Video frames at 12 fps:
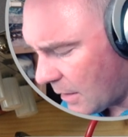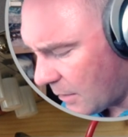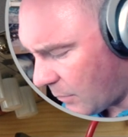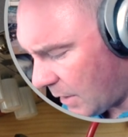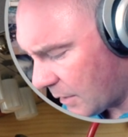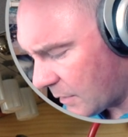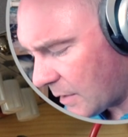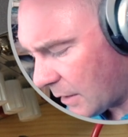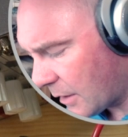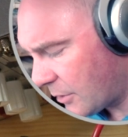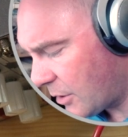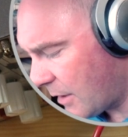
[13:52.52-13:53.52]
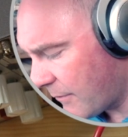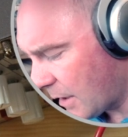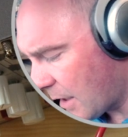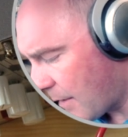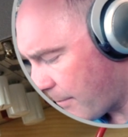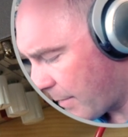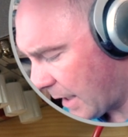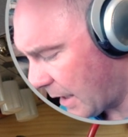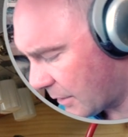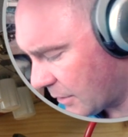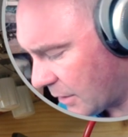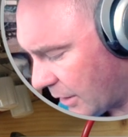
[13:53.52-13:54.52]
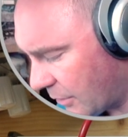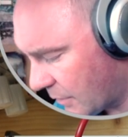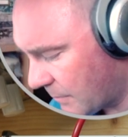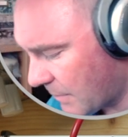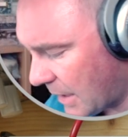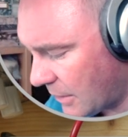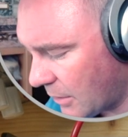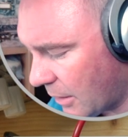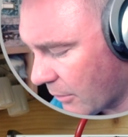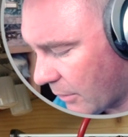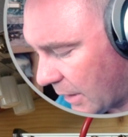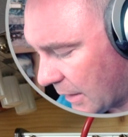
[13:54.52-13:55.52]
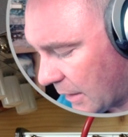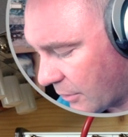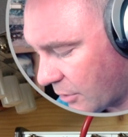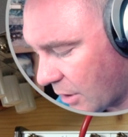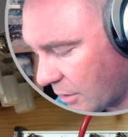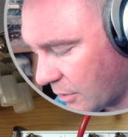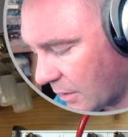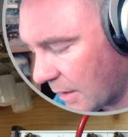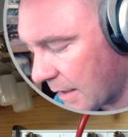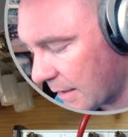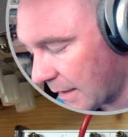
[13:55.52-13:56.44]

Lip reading: We can still achieve a lot by actually just manually going in and changing that,